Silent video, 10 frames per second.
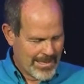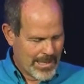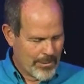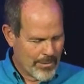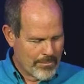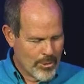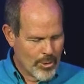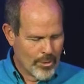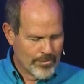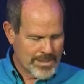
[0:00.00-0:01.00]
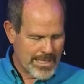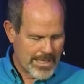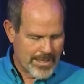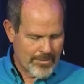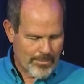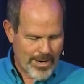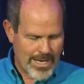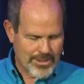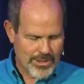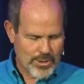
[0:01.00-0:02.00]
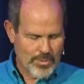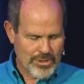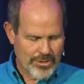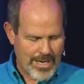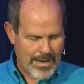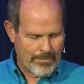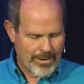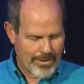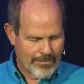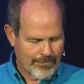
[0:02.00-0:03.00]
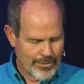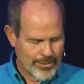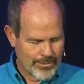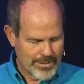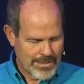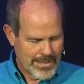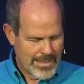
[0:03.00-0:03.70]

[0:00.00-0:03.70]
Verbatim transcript: He removes any of the branches which are not bearing fruit,